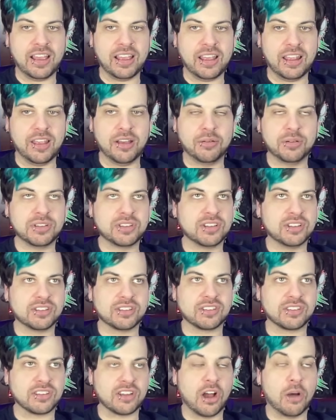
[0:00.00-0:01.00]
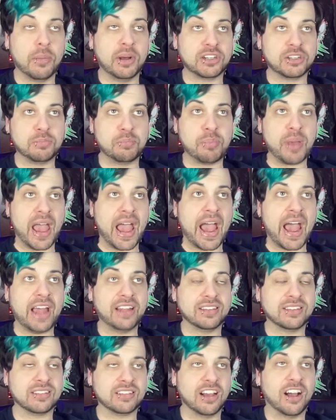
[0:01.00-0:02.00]
There was just so much
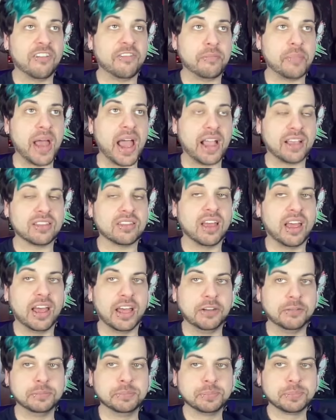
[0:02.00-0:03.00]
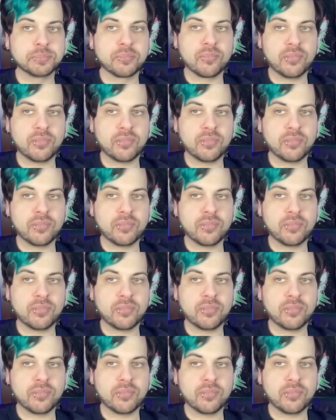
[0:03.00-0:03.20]
bad stuff back then.